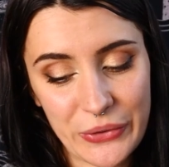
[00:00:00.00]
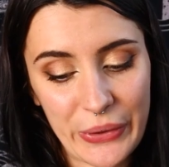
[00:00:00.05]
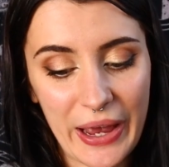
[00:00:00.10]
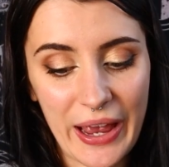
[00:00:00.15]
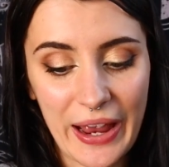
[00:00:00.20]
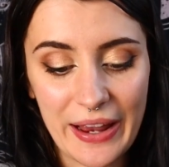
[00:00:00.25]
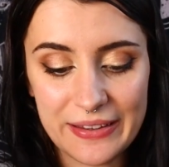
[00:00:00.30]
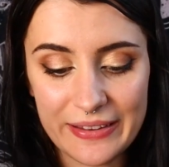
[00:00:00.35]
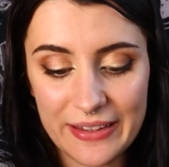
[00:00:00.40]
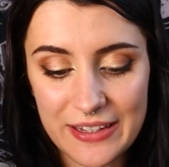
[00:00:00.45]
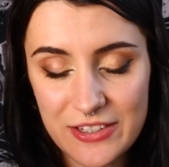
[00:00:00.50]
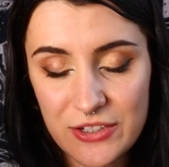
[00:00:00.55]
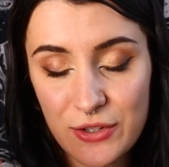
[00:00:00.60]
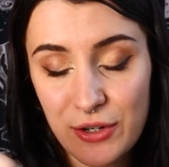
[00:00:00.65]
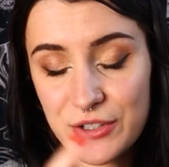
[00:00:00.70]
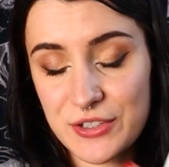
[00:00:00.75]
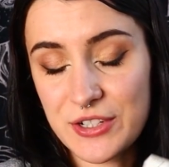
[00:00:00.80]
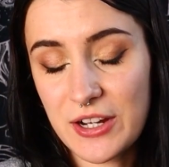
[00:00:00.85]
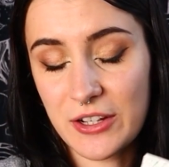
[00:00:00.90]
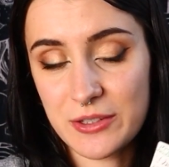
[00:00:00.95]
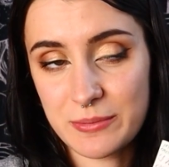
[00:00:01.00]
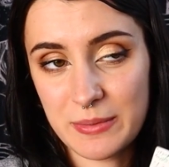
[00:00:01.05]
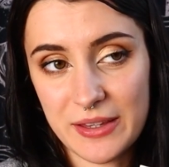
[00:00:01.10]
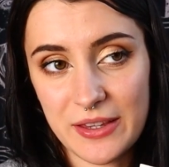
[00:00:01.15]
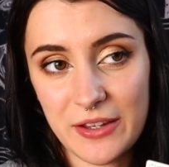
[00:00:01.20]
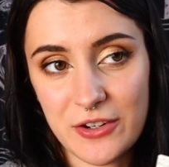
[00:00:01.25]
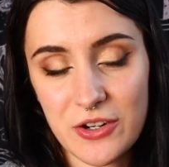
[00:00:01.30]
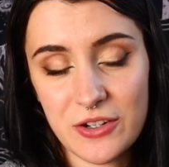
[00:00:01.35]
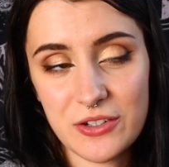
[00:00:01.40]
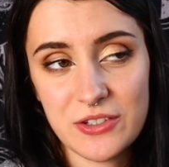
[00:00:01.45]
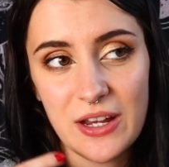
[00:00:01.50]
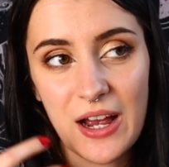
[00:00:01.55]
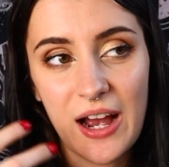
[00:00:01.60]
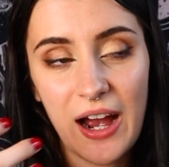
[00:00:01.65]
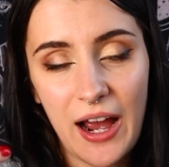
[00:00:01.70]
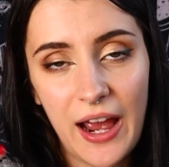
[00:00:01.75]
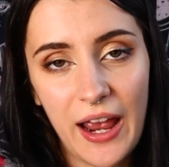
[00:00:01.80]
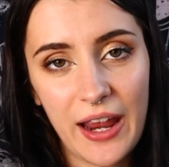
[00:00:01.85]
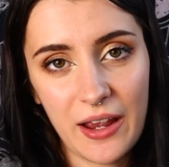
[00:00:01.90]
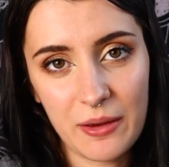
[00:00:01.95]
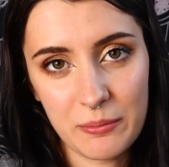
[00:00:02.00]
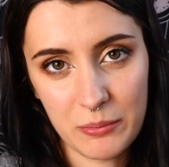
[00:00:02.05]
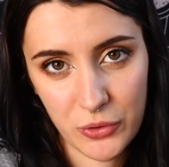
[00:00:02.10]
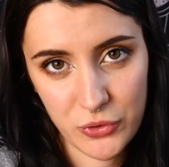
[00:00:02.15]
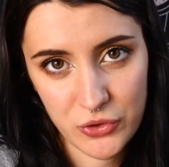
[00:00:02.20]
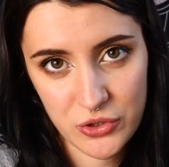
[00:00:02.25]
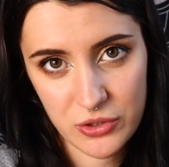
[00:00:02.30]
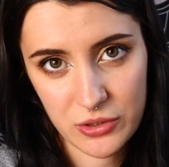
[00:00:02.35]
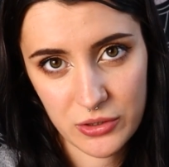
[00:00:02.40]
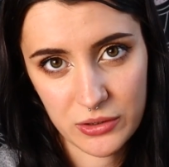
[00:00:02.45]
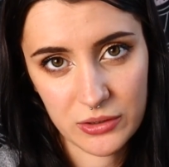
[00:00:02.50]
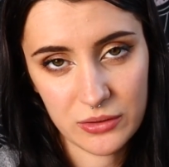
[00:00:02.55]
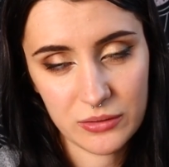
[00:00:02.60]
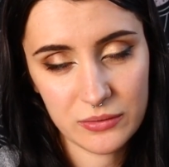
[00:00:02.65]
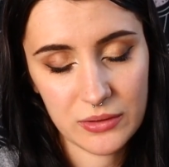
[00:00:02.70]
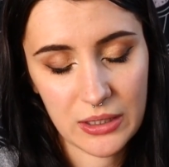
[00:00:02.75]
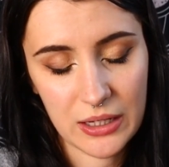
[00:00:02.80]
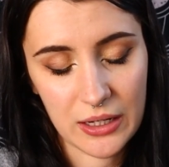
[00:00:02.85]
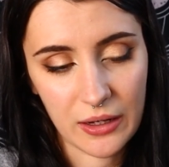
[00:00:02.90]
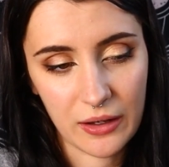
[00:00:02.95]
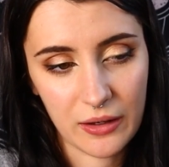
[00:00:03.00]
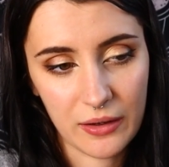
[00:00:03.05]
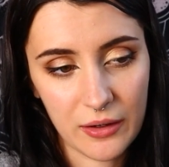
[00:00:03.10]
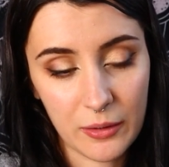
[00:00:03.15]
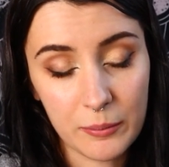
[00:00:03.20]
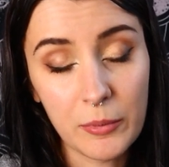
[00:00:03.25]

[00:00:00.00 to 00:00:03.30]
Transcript: Okay, this card tells me there's high emotional uh,